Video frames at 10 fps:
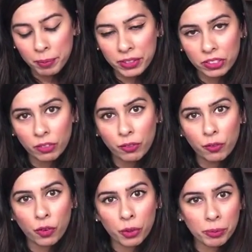but the
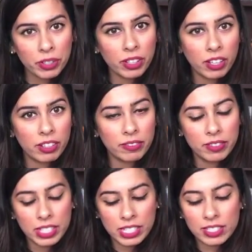formula
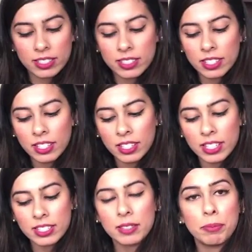of these
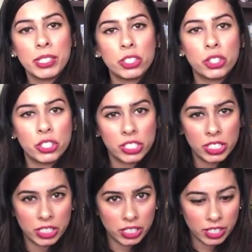is a bit
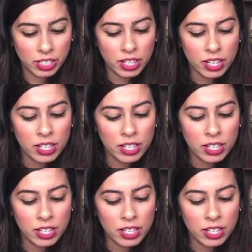sheer.